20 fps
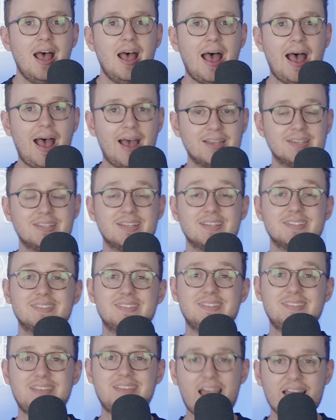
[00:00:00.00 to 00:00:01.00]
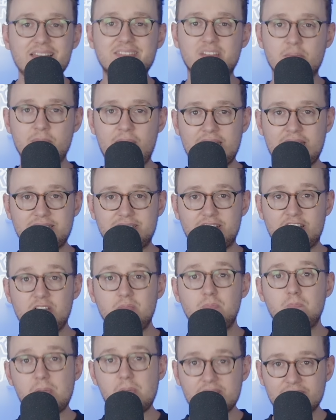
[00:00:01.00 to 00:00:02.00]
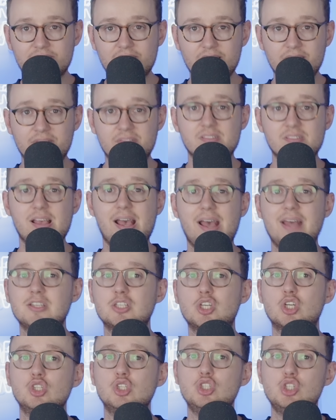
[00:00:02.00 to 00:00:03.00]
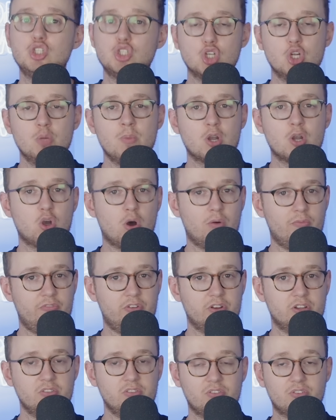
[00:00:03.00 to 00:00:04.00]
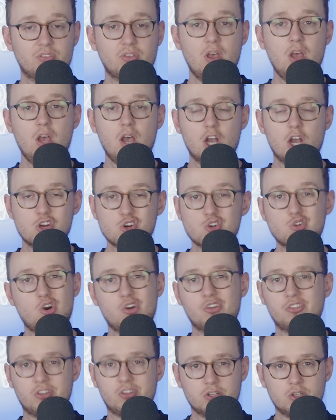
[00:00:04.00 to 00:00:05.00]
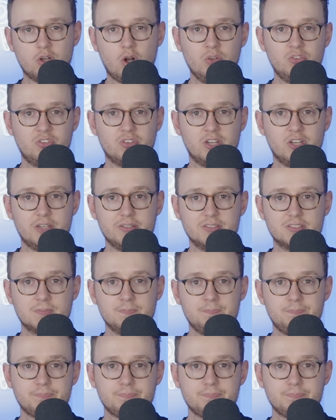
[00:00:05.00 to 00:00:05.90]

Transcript: and has decimated business and consumer confidence across the continent.